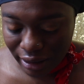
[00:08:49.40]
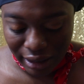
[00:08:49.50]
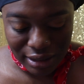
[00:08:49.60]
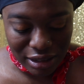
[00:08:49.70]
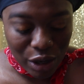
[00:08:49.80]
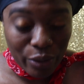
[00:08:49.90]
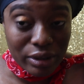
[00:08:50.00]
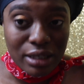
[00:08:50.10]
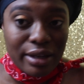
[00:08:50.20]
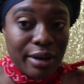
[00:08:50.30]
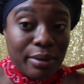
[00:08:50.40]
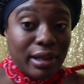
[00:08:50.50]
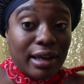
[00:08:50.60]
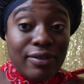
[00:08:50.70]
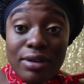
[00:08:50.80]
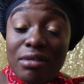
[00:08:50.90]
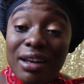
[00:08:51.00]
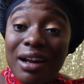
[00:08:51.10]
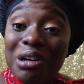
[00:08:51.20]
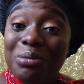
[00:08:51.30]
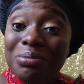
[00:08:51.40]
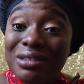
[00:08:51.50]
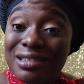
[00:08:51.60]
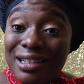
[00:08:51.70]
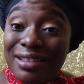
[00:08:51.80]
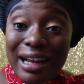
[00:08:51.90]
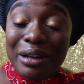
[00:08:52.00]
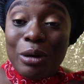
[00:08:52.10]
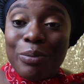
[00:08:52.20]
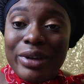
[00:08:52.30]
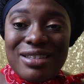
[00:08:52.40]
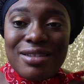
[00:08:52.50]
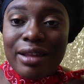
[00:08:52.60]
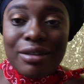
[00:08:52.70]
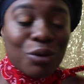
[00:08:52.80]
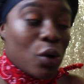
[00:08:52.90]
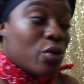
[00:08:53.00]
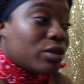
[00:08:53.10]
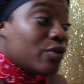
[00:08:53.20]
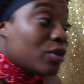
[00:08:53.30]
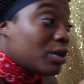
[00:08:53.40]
against going to therapy. Like if you need help, seek that help. There's nothing wrong with you if